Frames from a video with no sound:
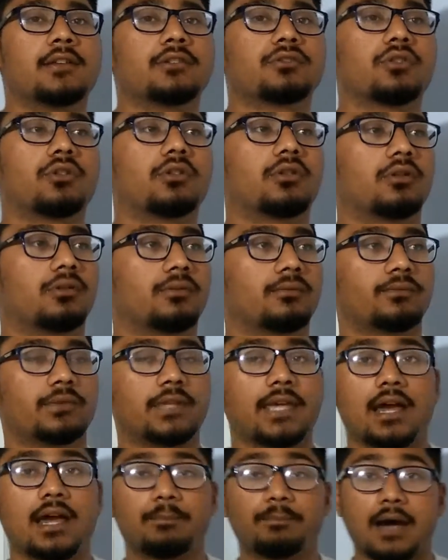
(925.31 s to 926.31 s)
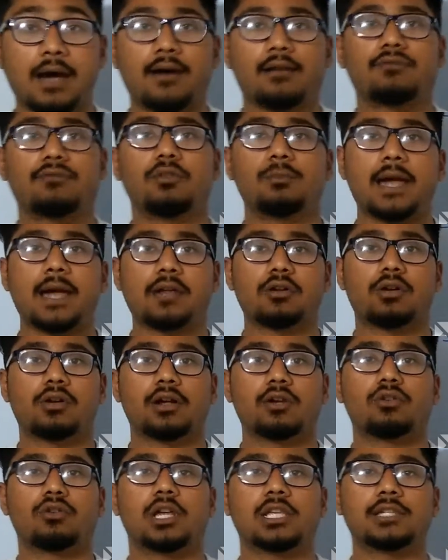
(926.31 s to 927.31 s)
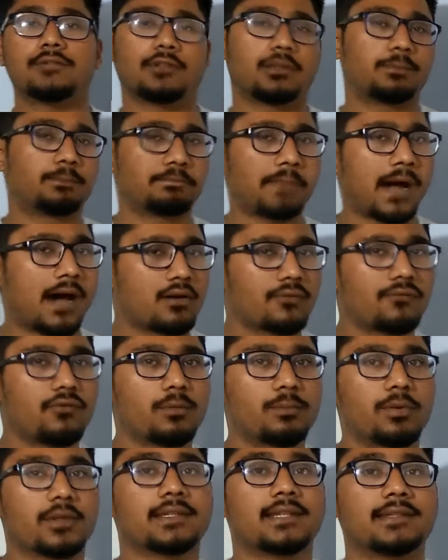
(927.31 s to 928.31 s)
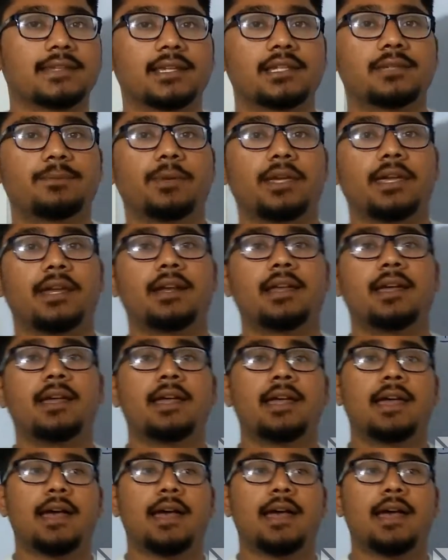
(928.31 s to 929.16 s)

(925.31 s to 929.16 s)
So they are powerful microcontrollers with powerful processing speed